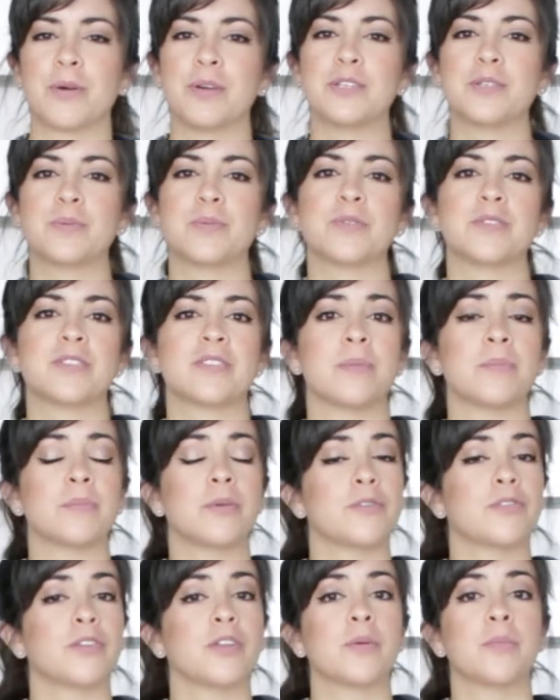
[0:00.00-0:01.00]
going to put some
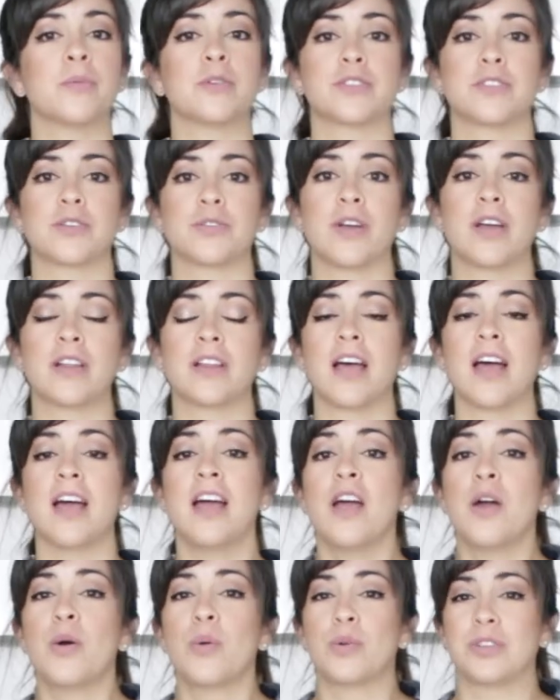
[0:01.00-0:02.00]
buffalo mozzarella,
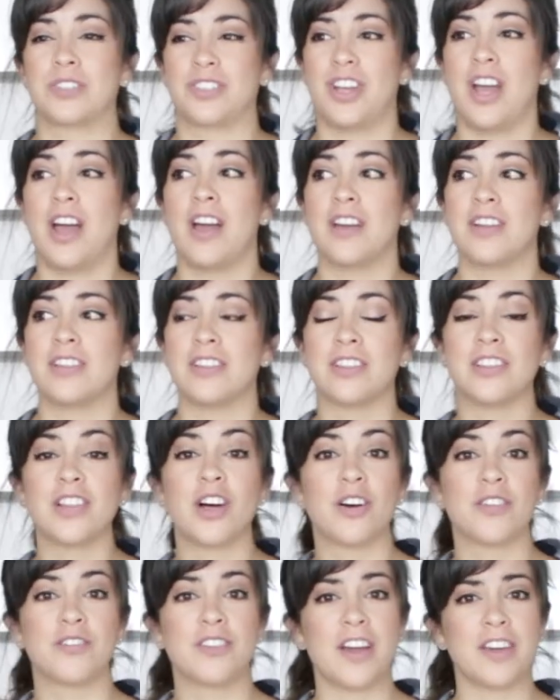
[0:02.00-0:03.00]
which I love.